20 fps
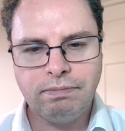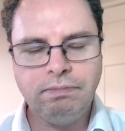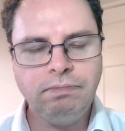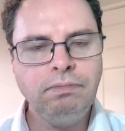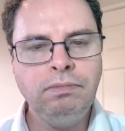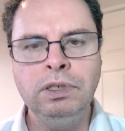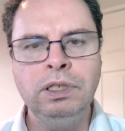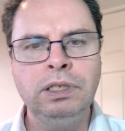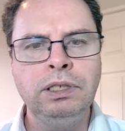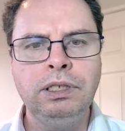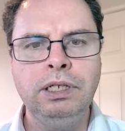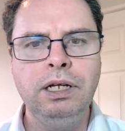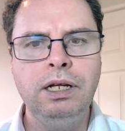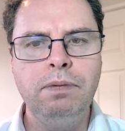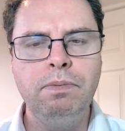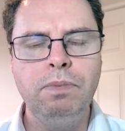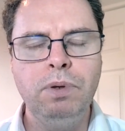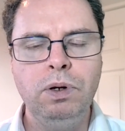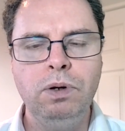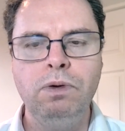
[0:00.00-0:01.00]
the team
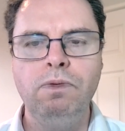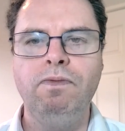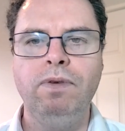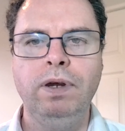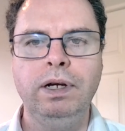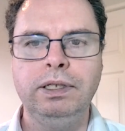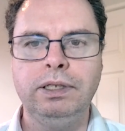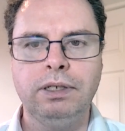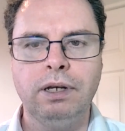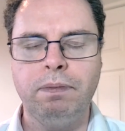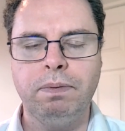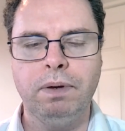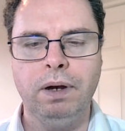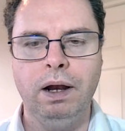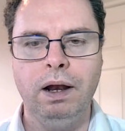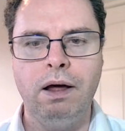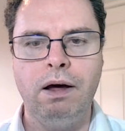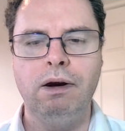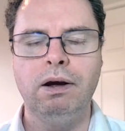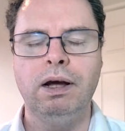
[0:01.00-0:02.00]
who finished top of the
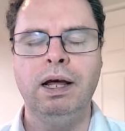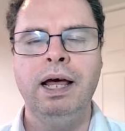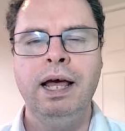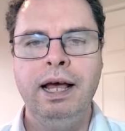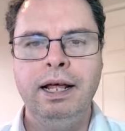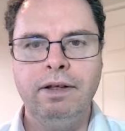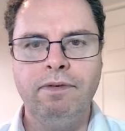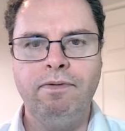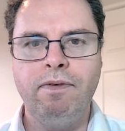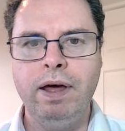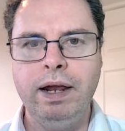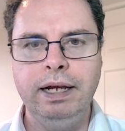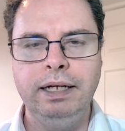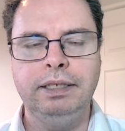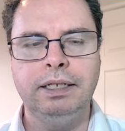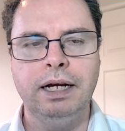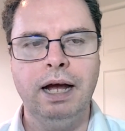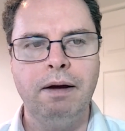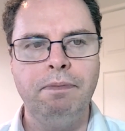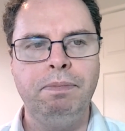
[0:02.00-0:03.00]
log, defending
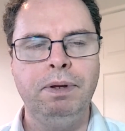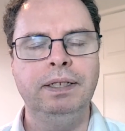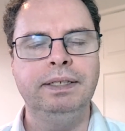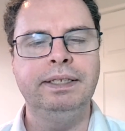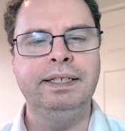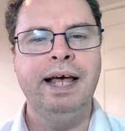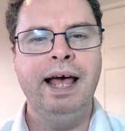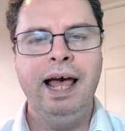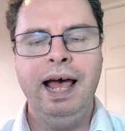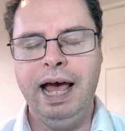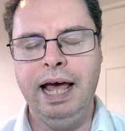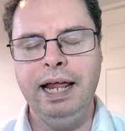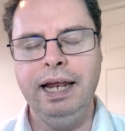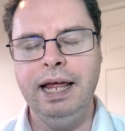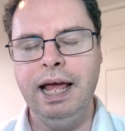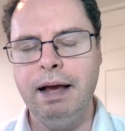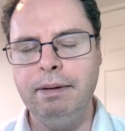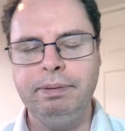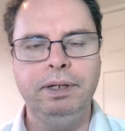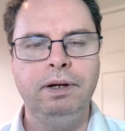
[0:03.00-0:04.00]
champions, and the
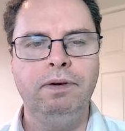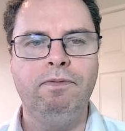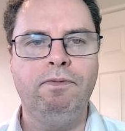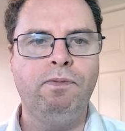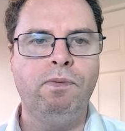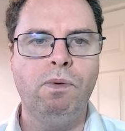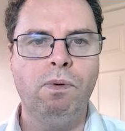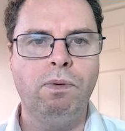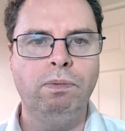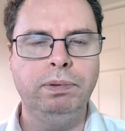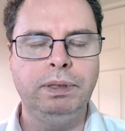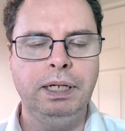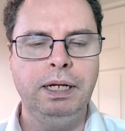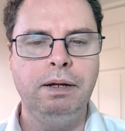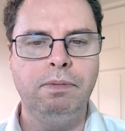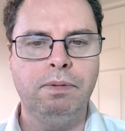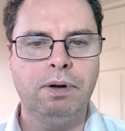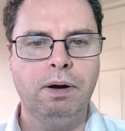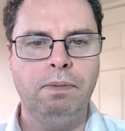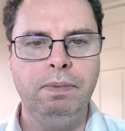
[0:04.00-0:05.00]
absolute form team
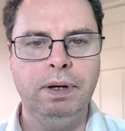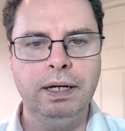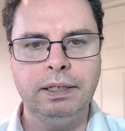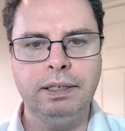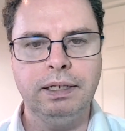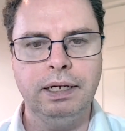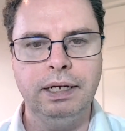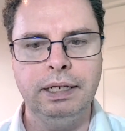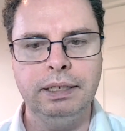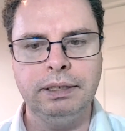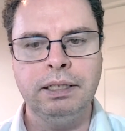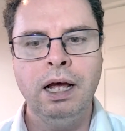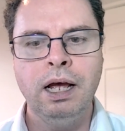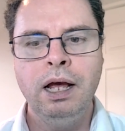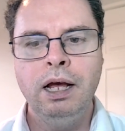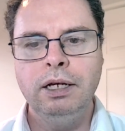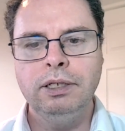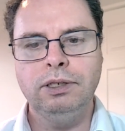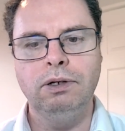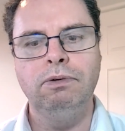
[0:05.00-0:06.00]
coming into this.
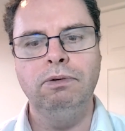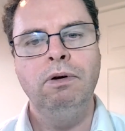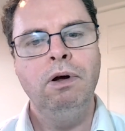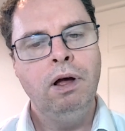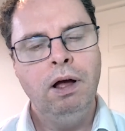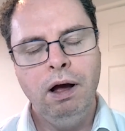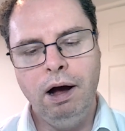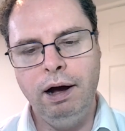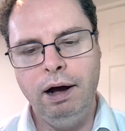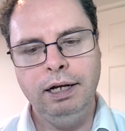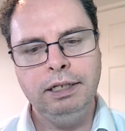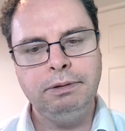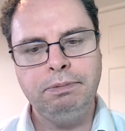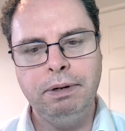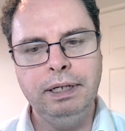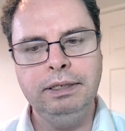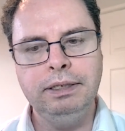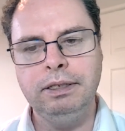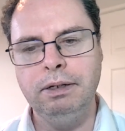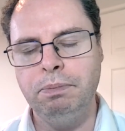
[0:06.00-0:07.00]
So Ospreys,
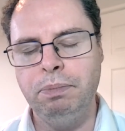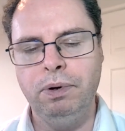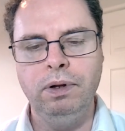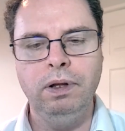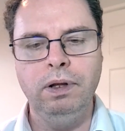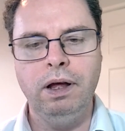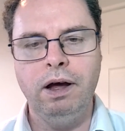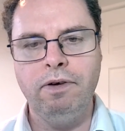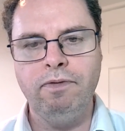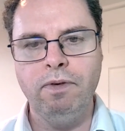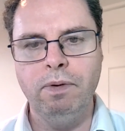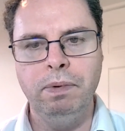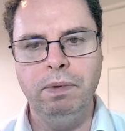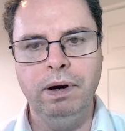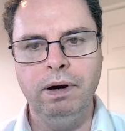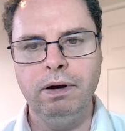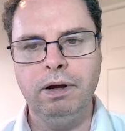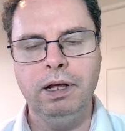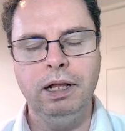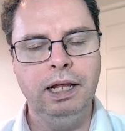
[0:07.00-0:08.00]
they pulled off a
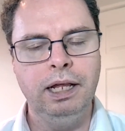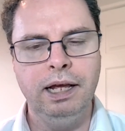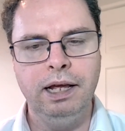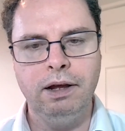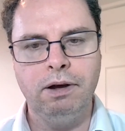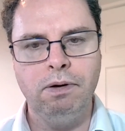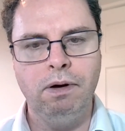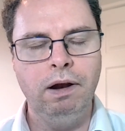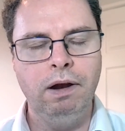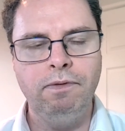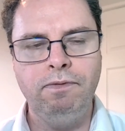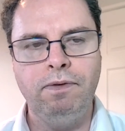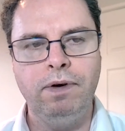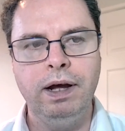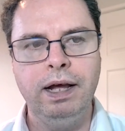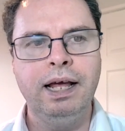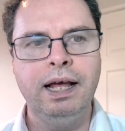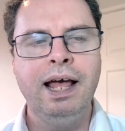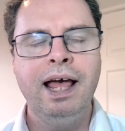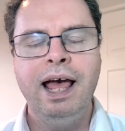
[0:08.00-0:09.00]
miracle in qualifying,
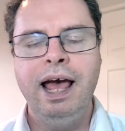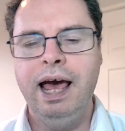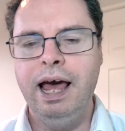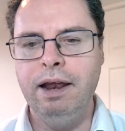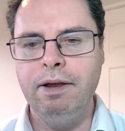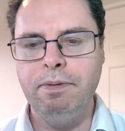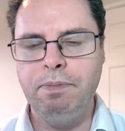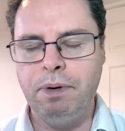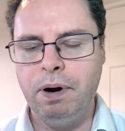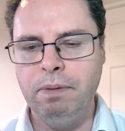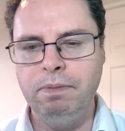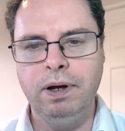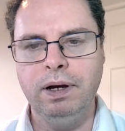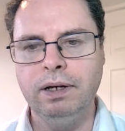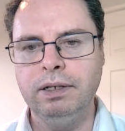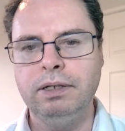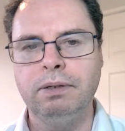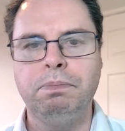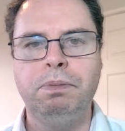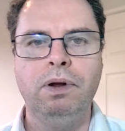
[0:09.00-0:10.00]
and they probably got to
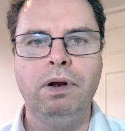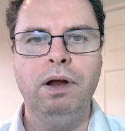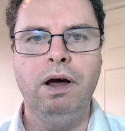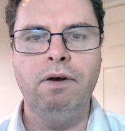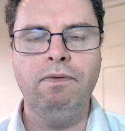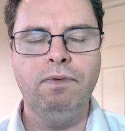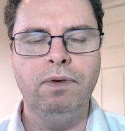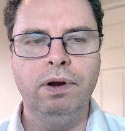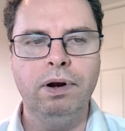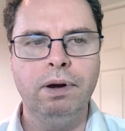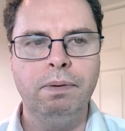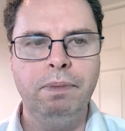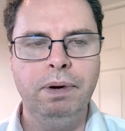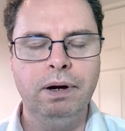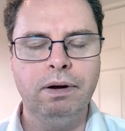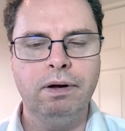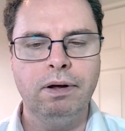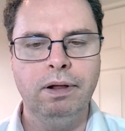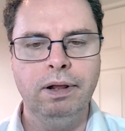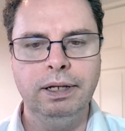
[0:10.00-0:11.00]
pull off another
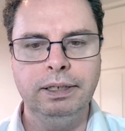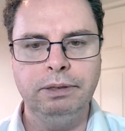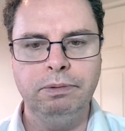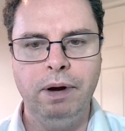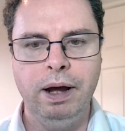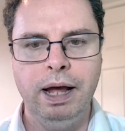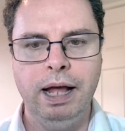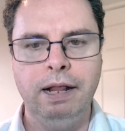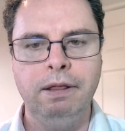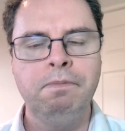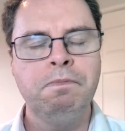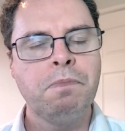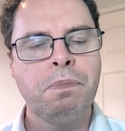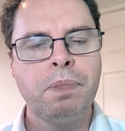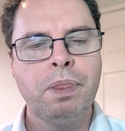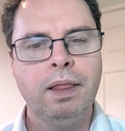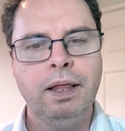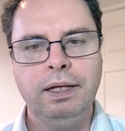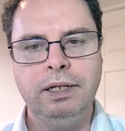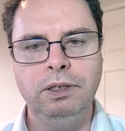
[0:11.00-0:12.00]
miracle as well
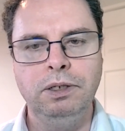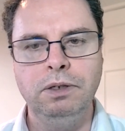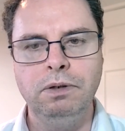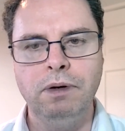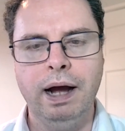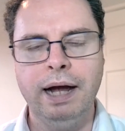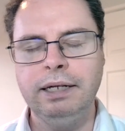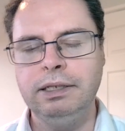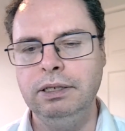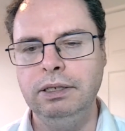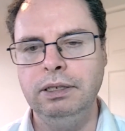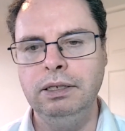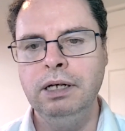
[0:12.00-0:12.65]
to actually,